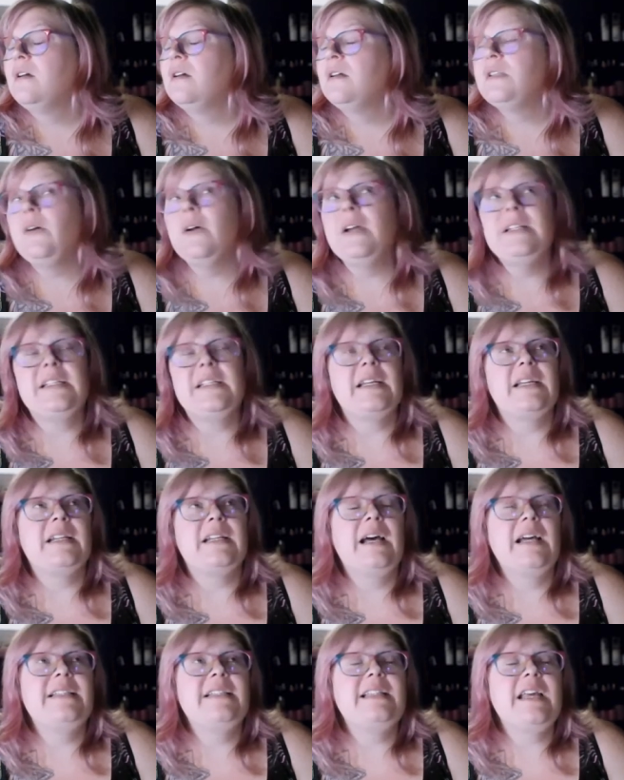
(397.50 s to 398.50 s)
So I
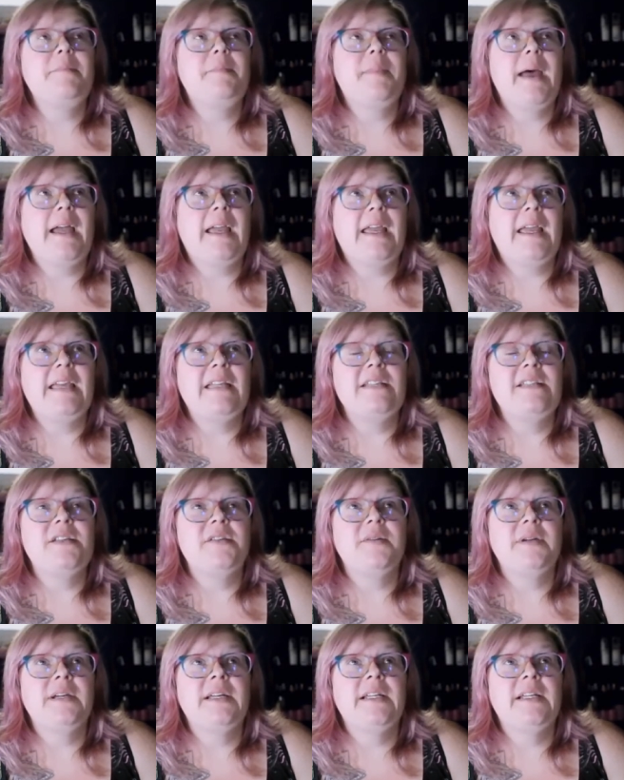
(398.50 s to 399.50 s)
did. I stepped back
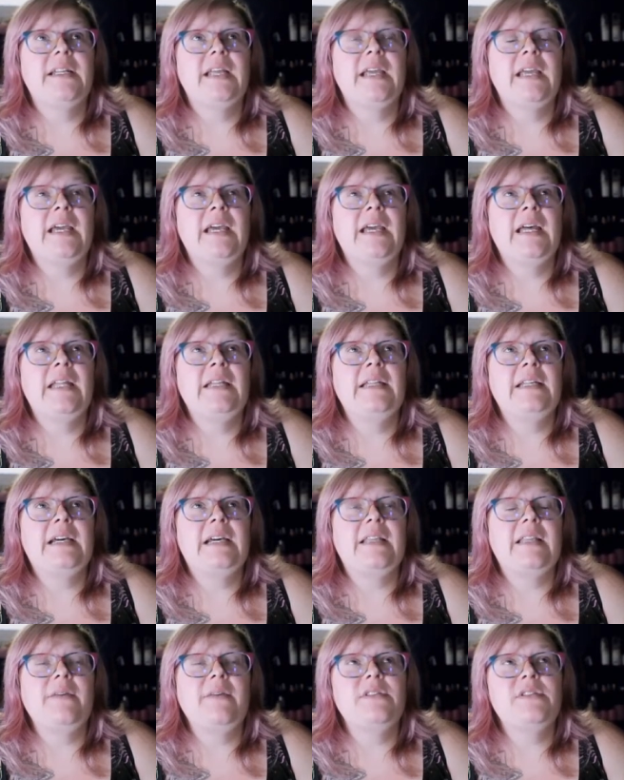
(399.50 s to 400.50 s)
into it, and
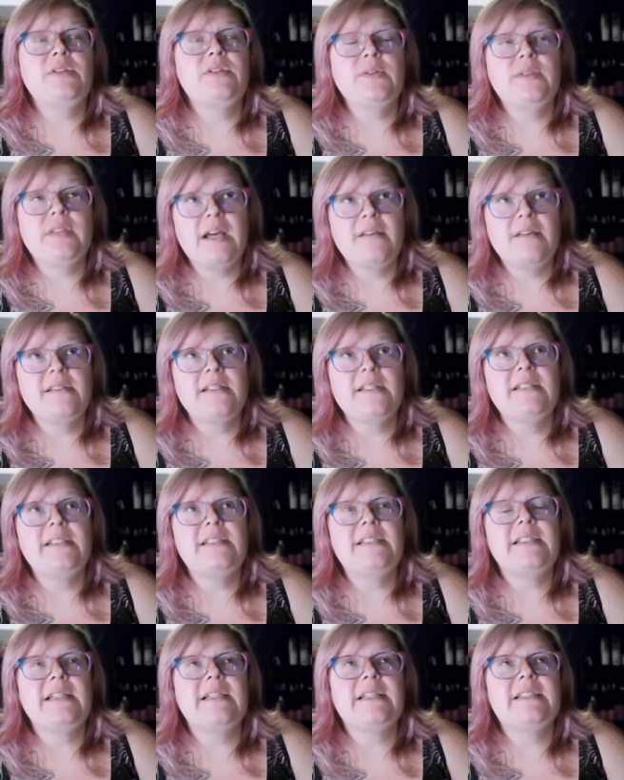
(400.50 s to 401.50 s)
that was
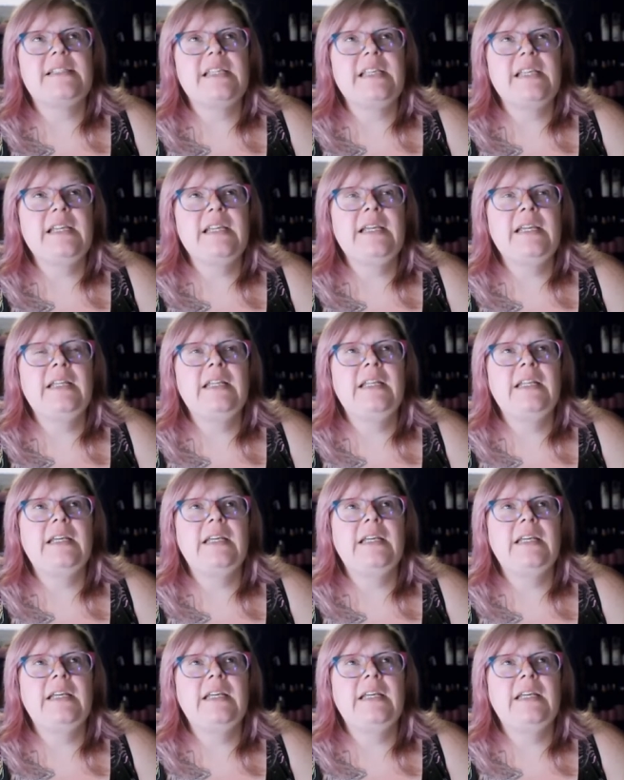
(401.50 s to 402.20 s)
2016.